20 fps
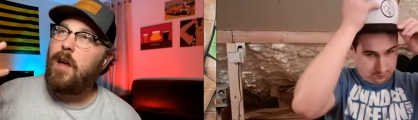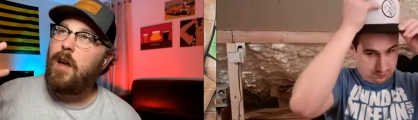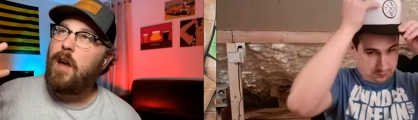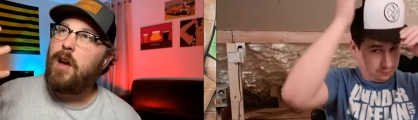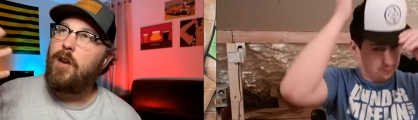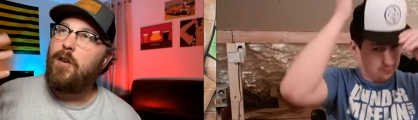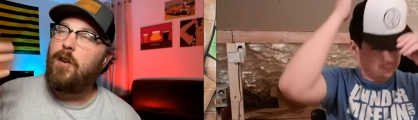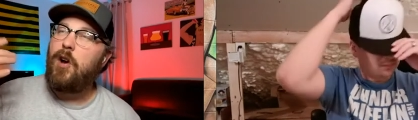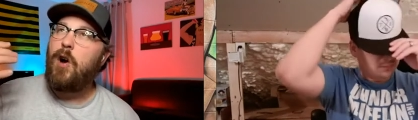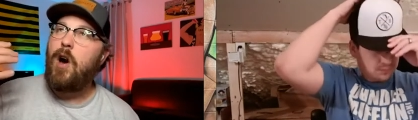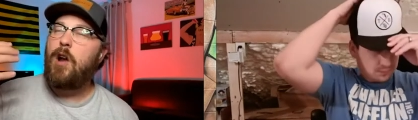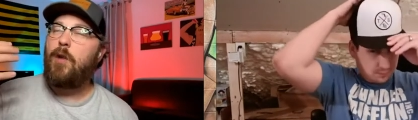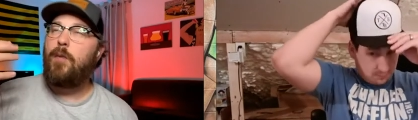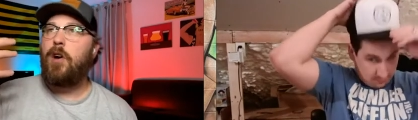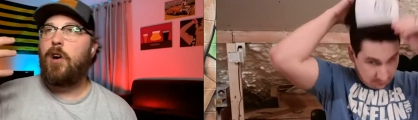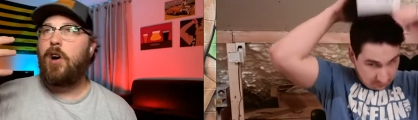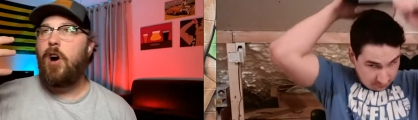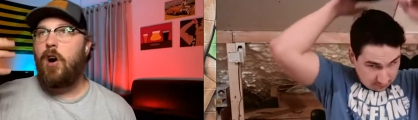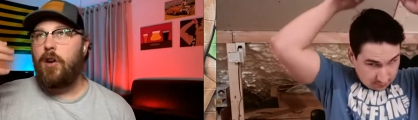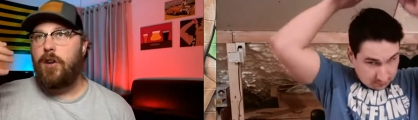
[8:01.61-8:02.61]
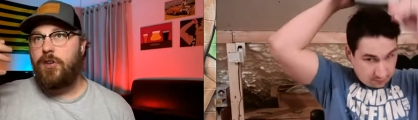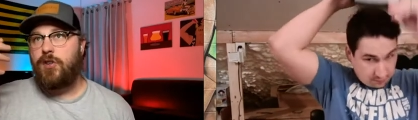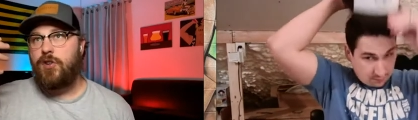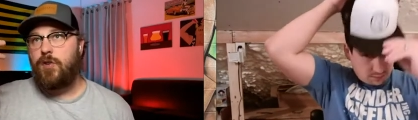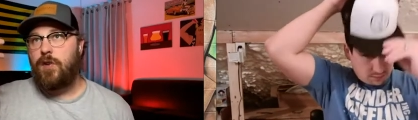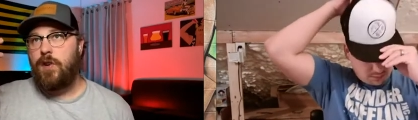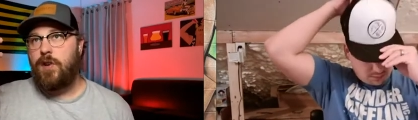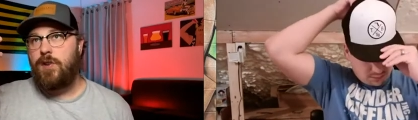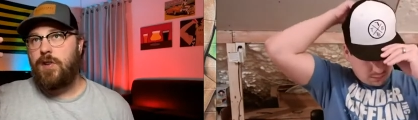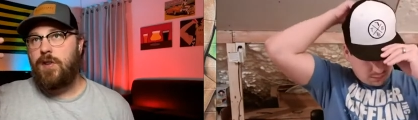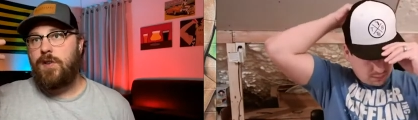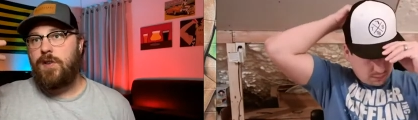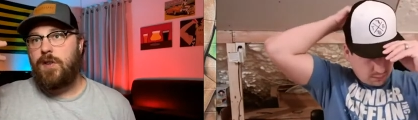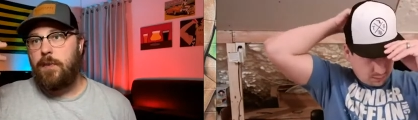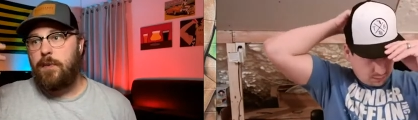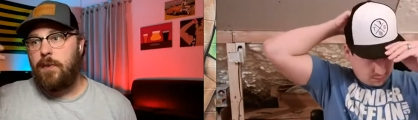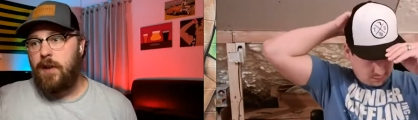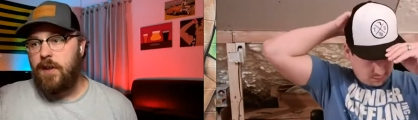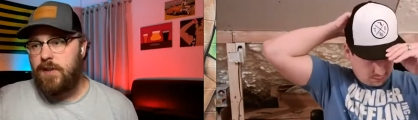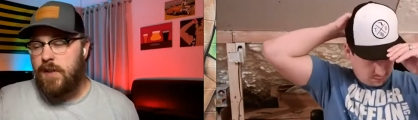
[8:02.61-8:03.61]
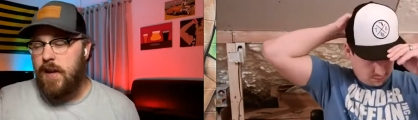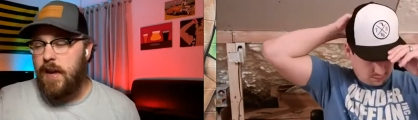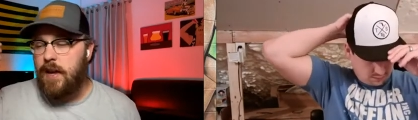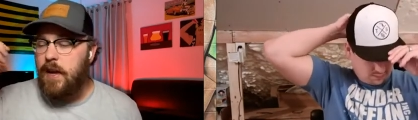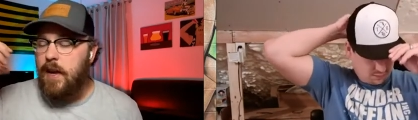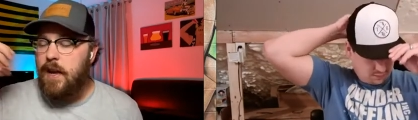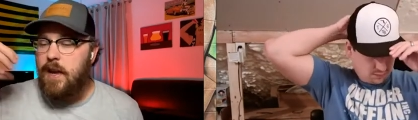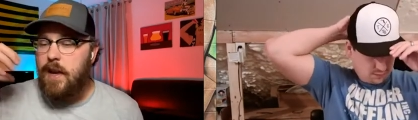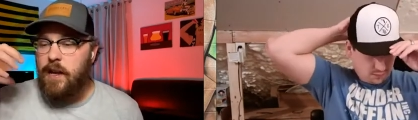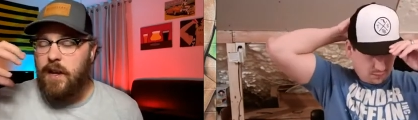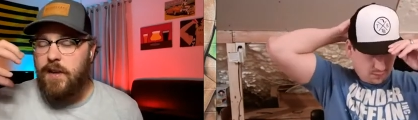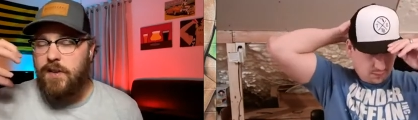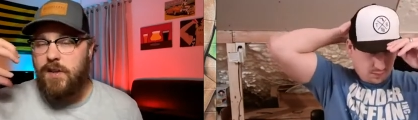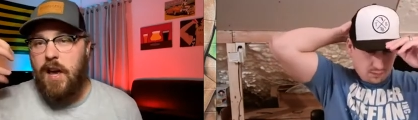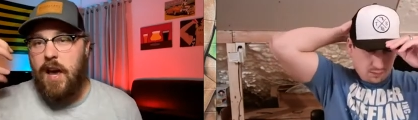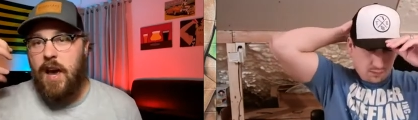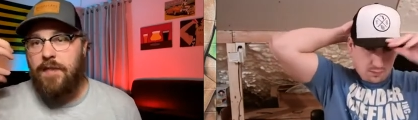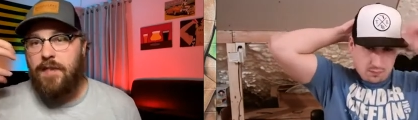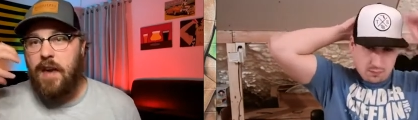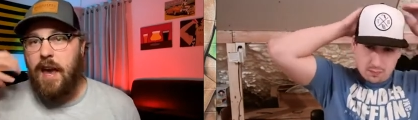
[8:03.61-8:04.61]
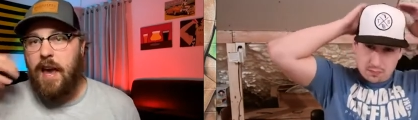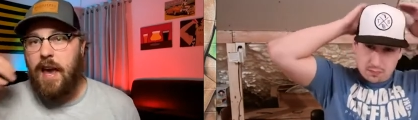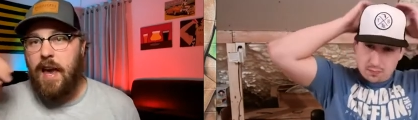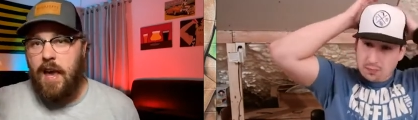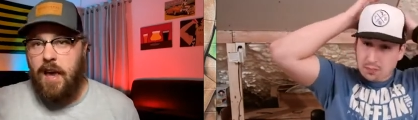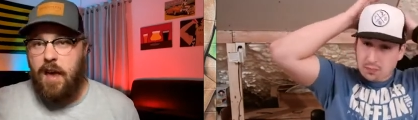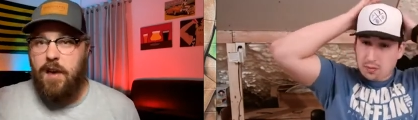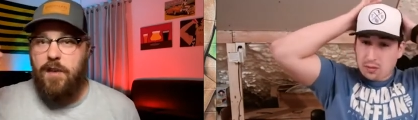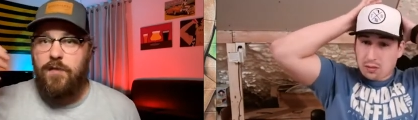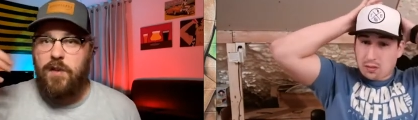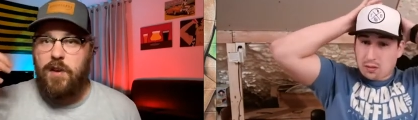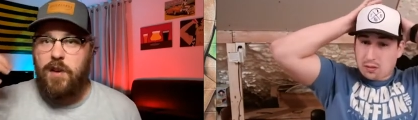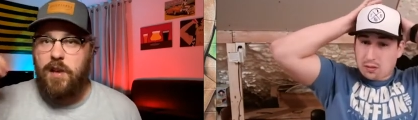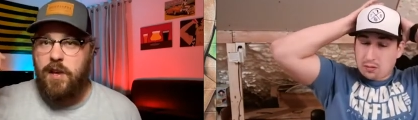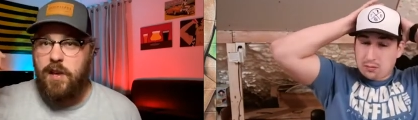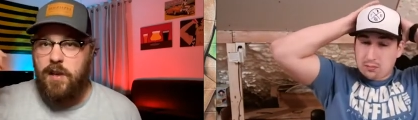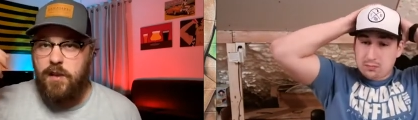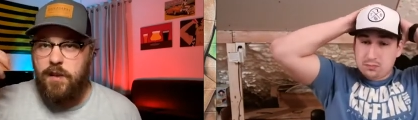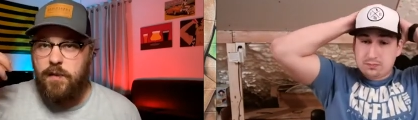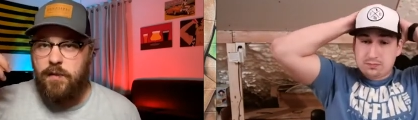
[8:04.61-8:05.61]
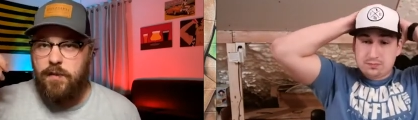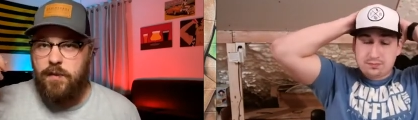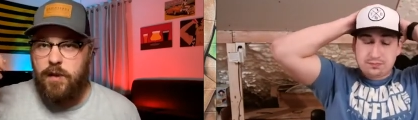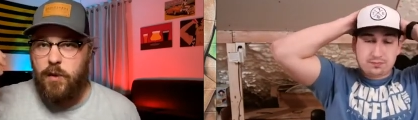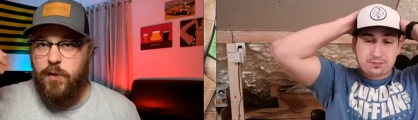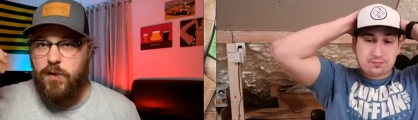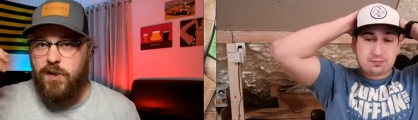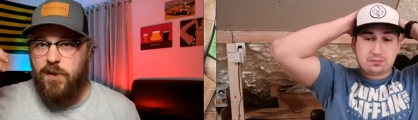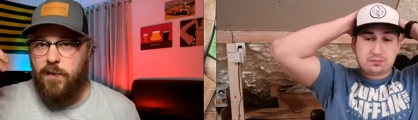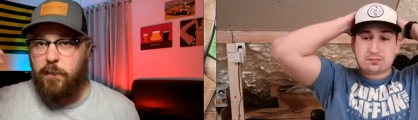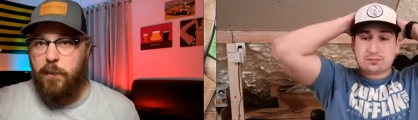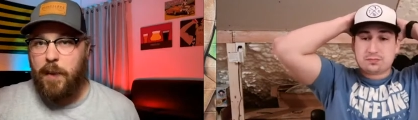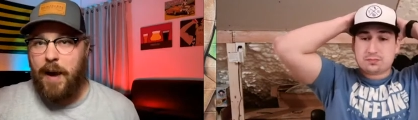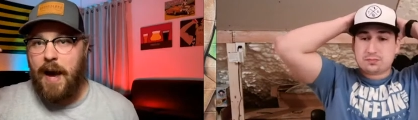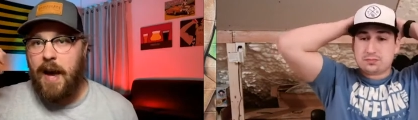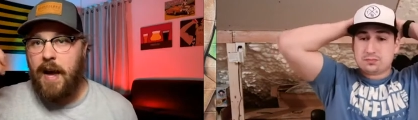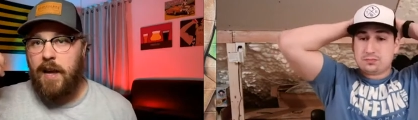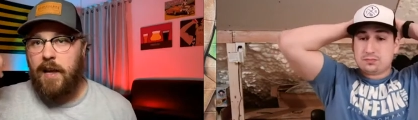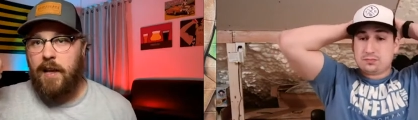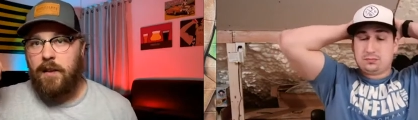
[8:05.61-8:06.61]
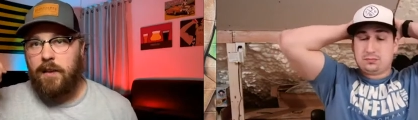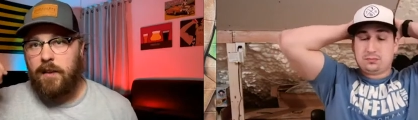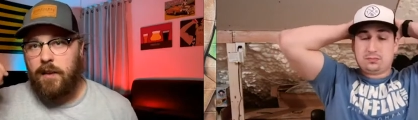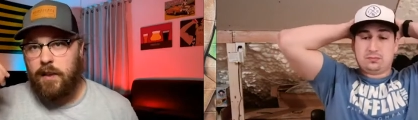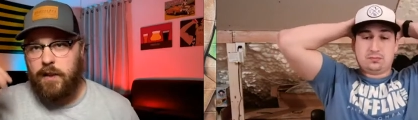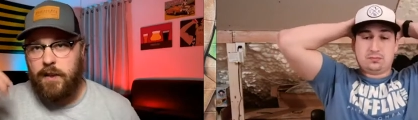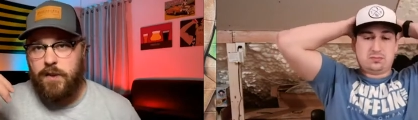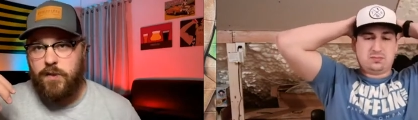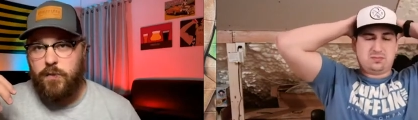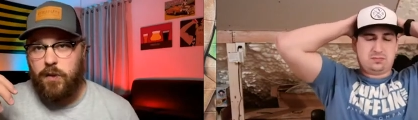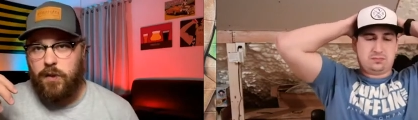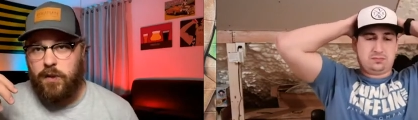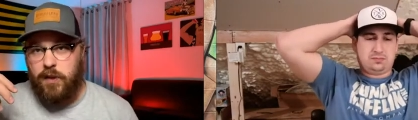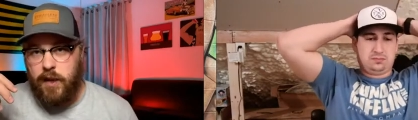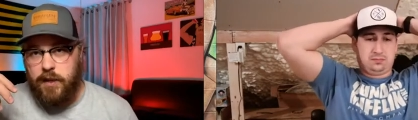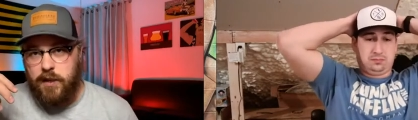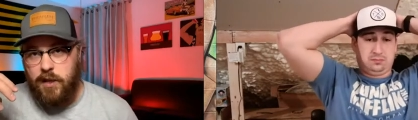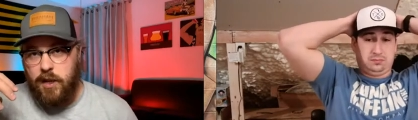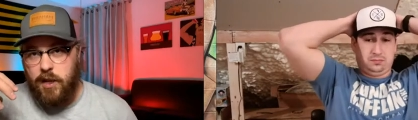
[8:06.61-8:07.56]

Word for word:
Speaker 1: I don't know. I don't want to call it astringency, but it's like it doesn't have that heavy dose of pine in this one, like